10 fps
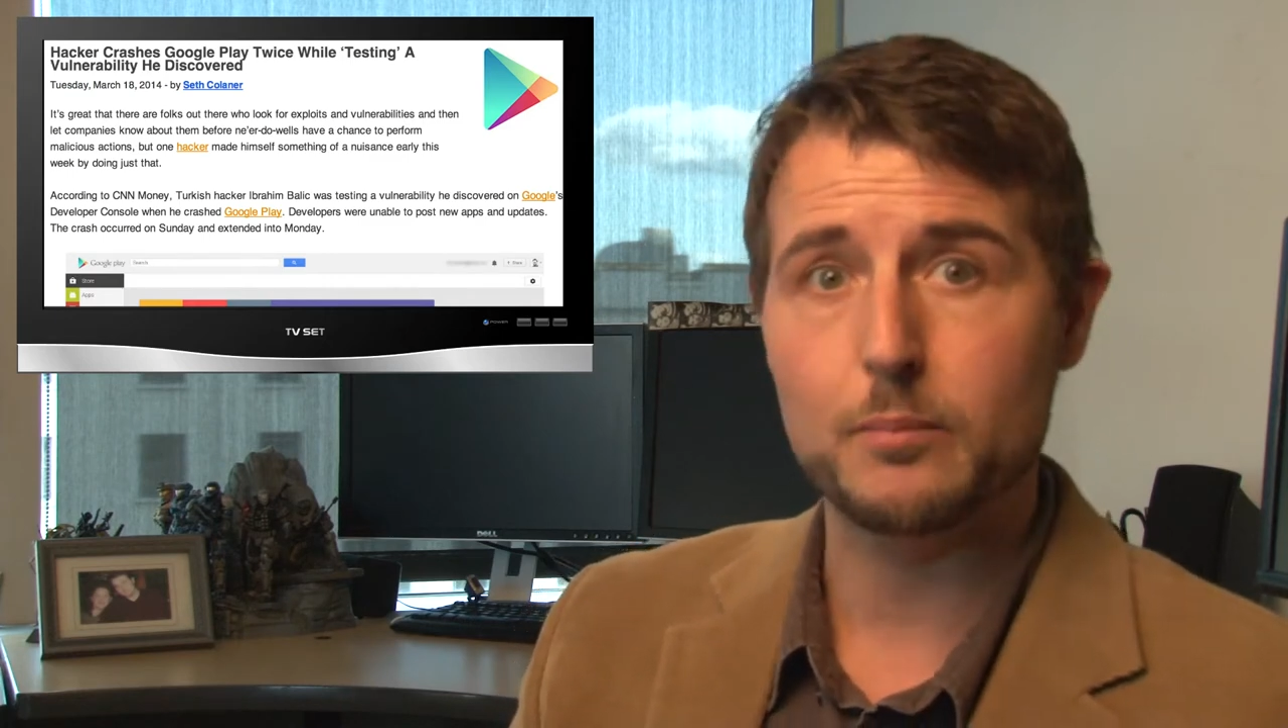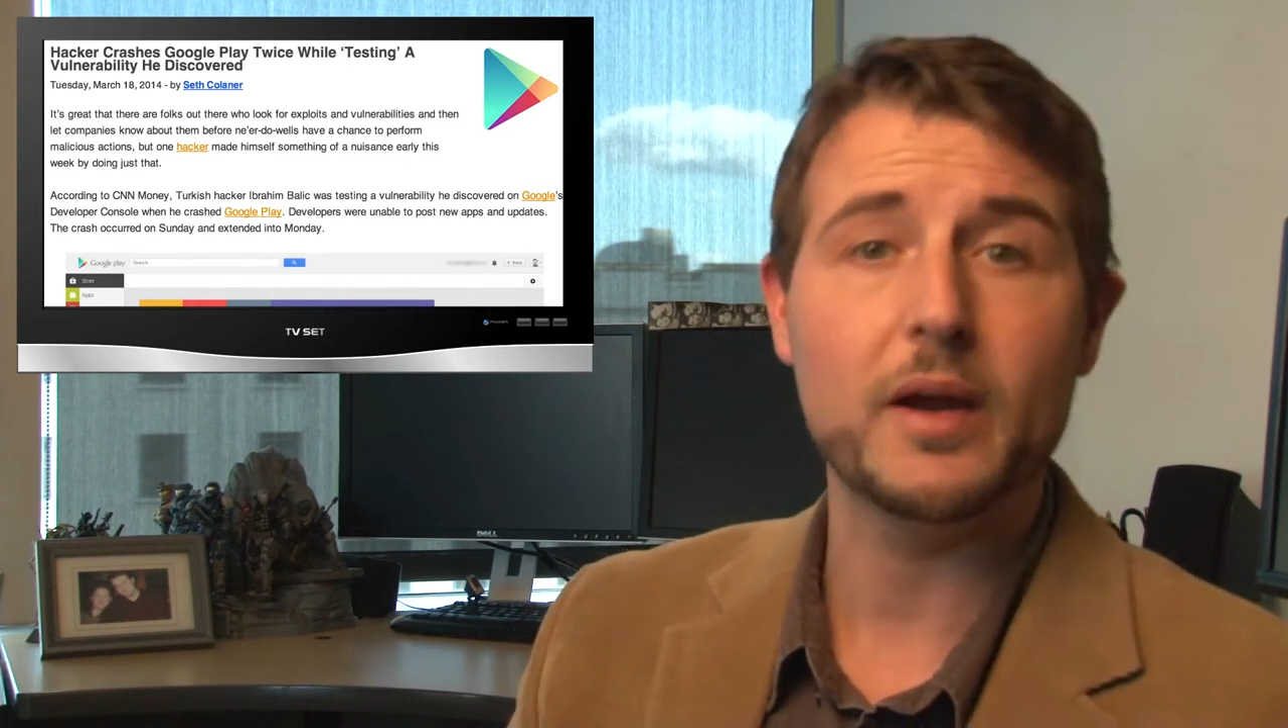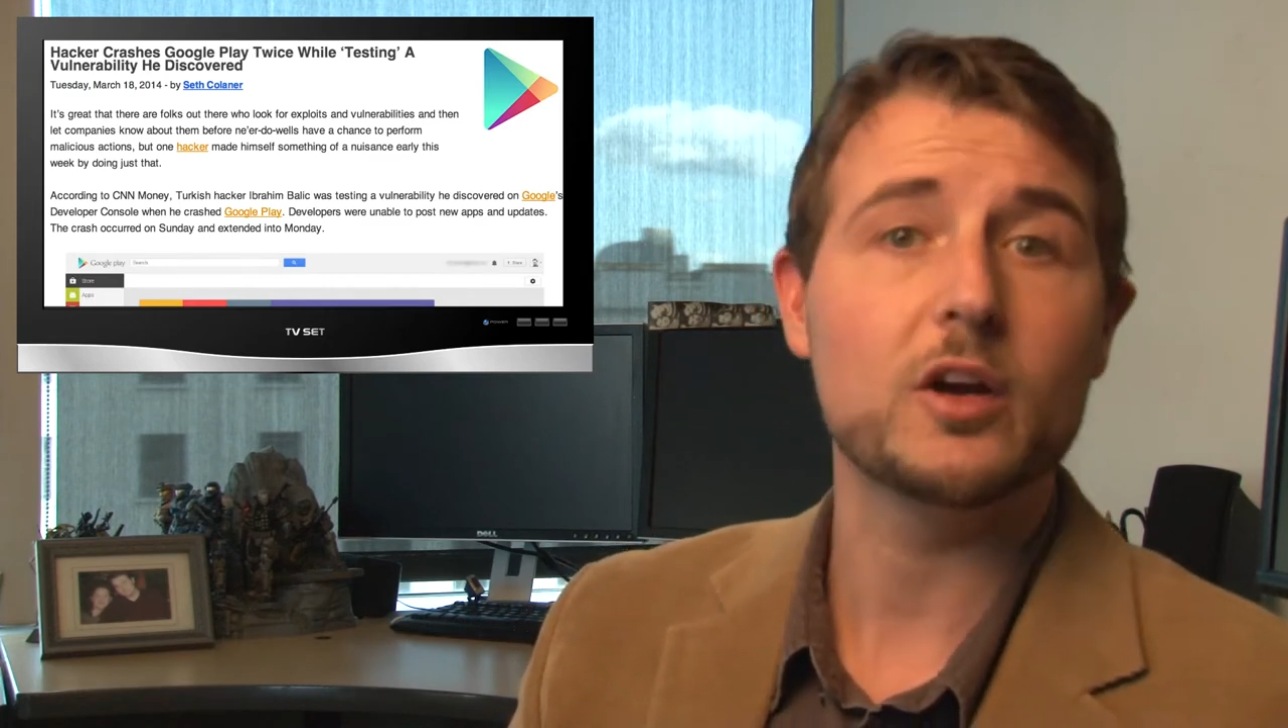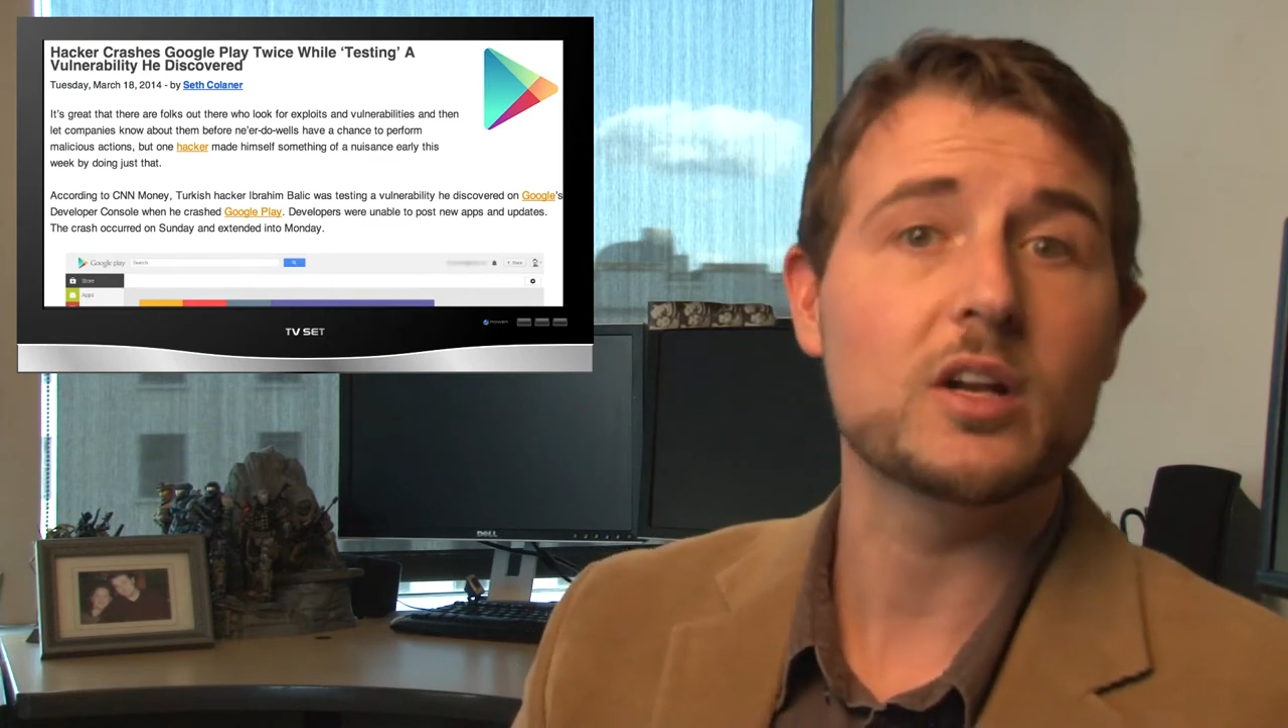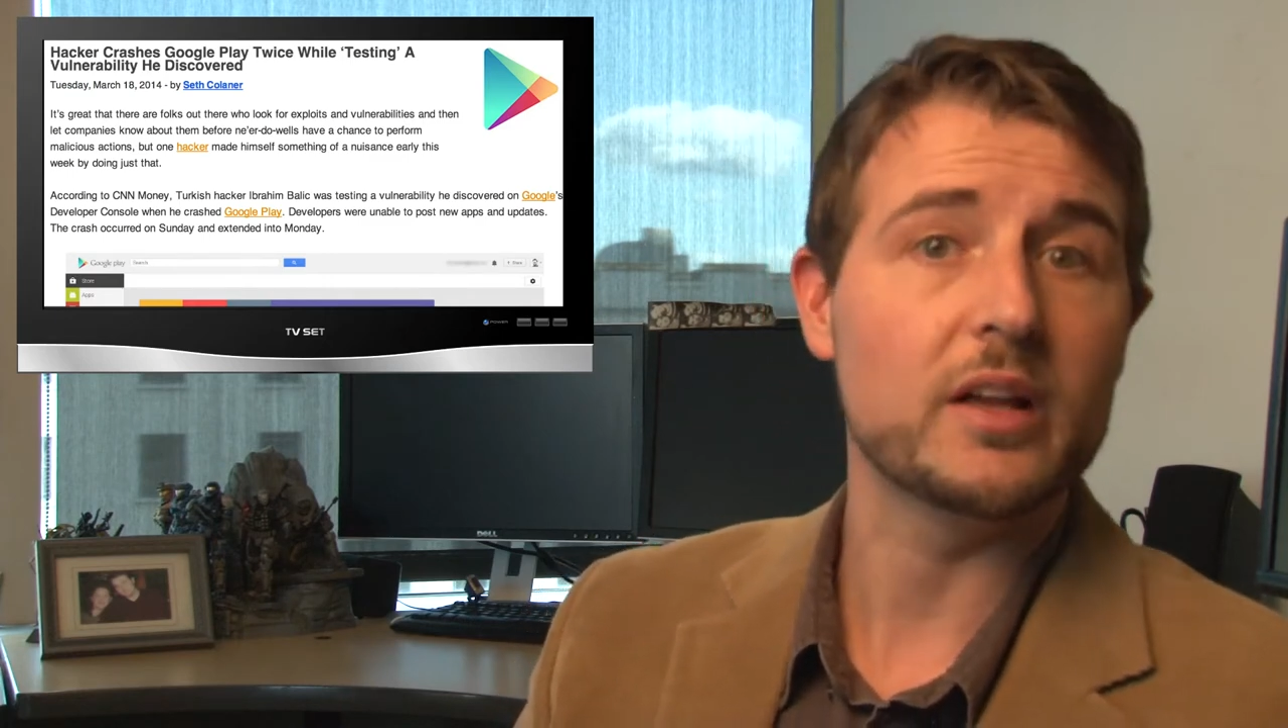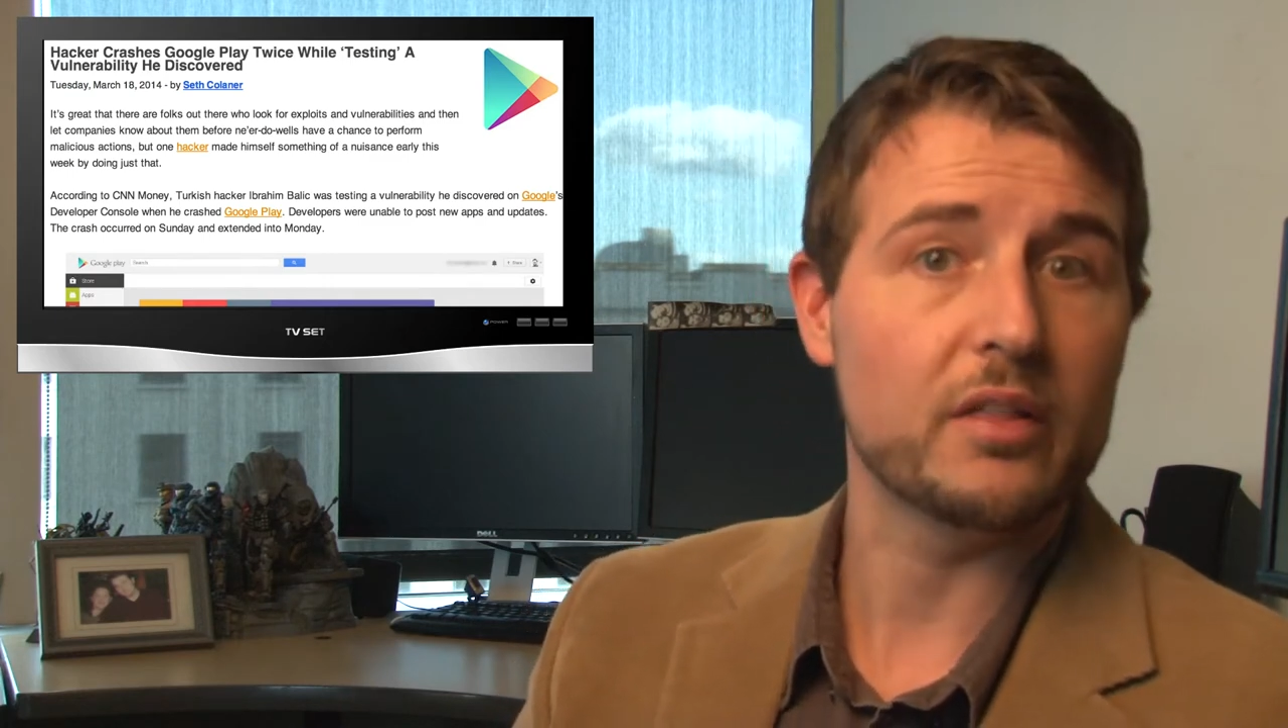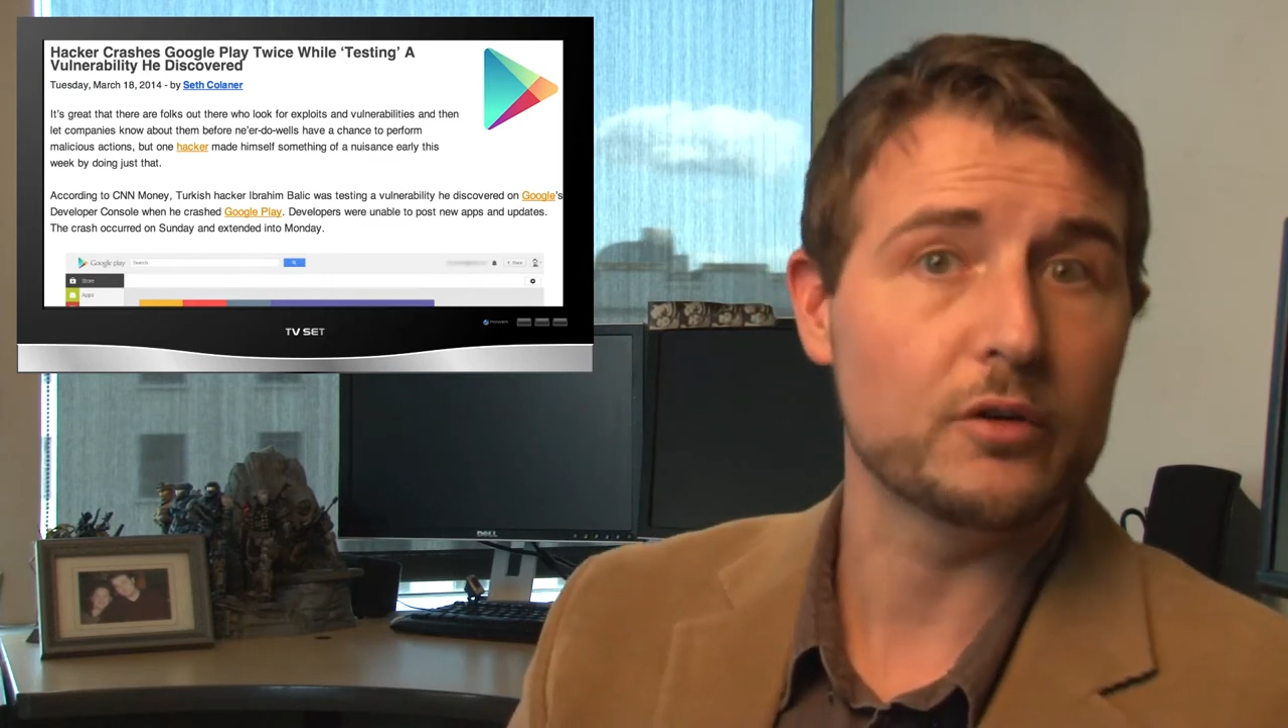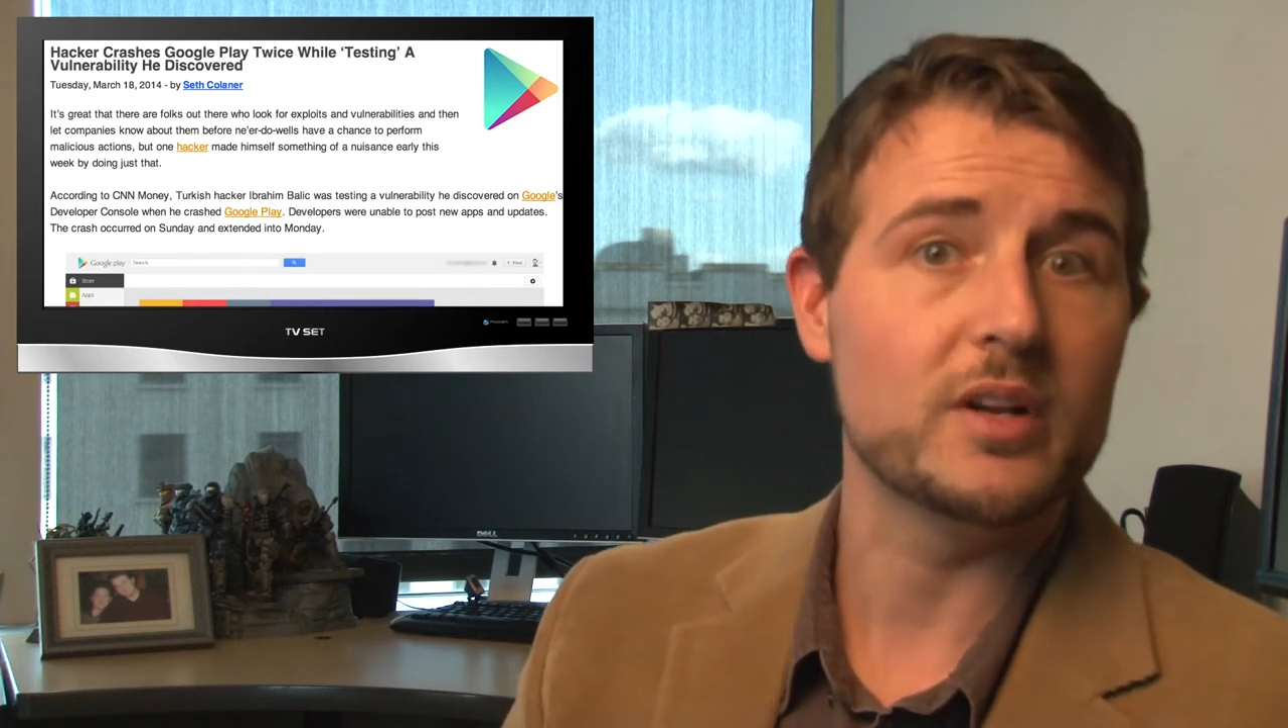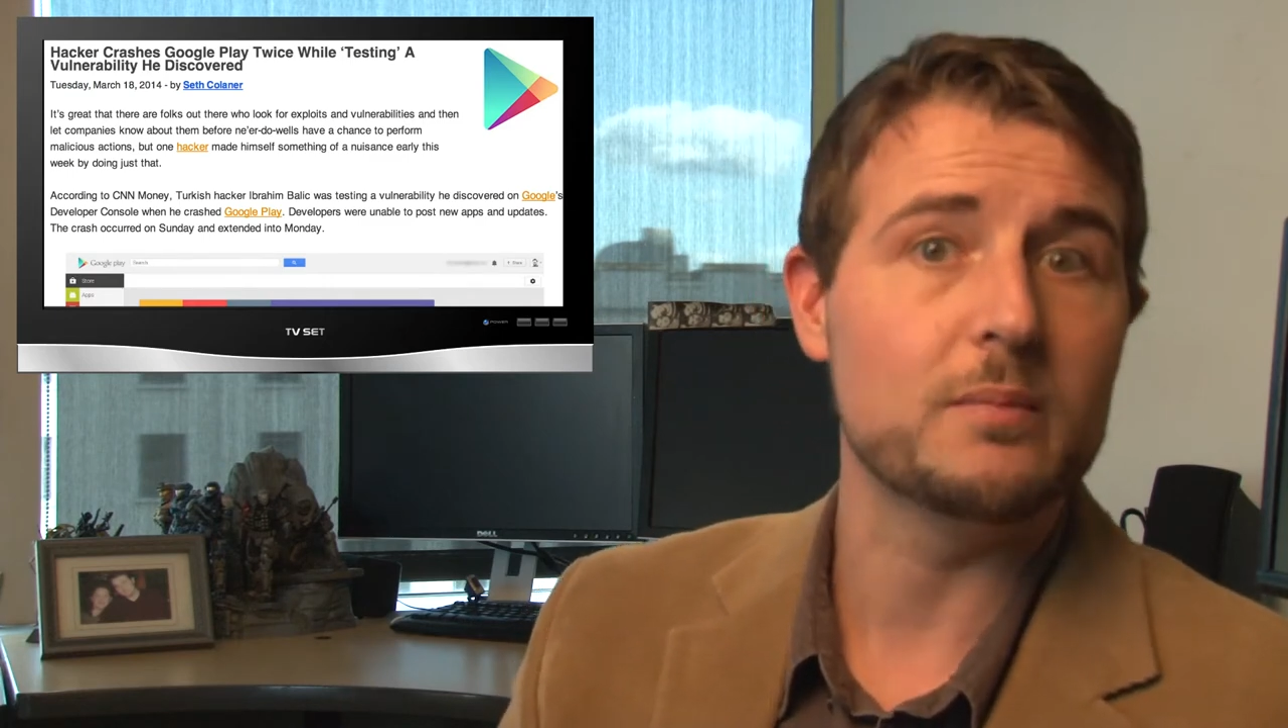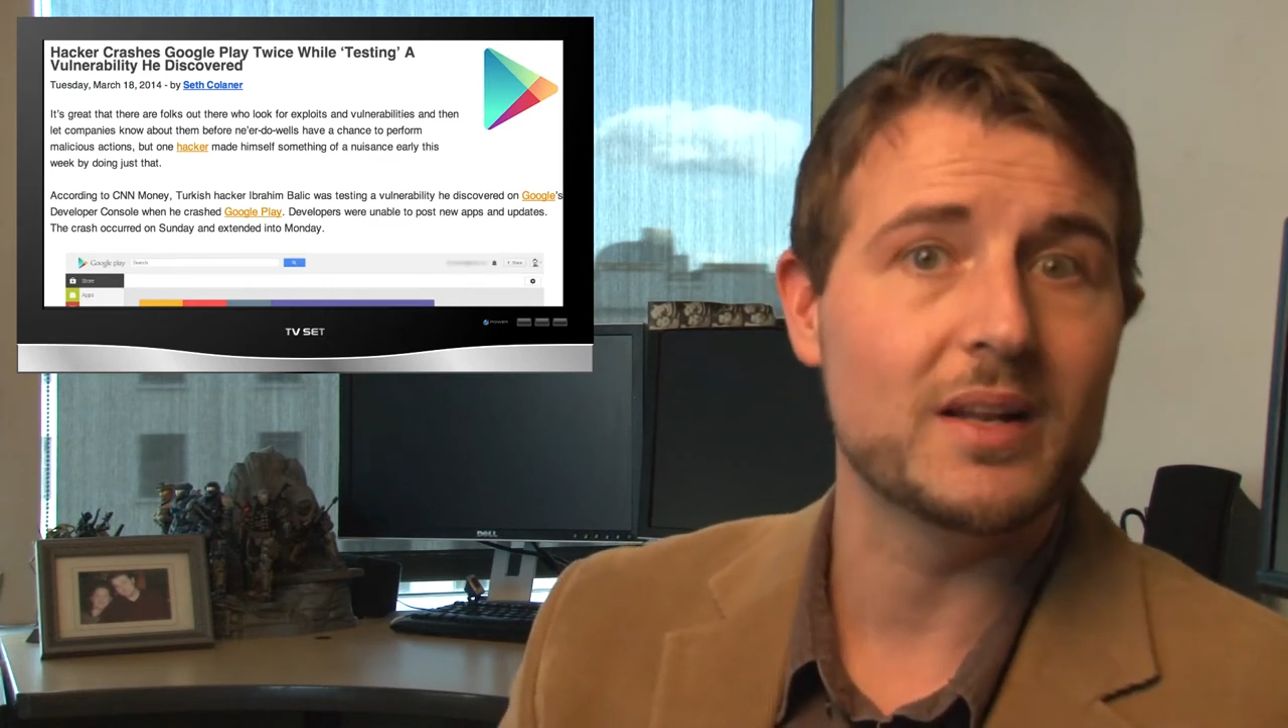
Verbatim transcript: apparently 30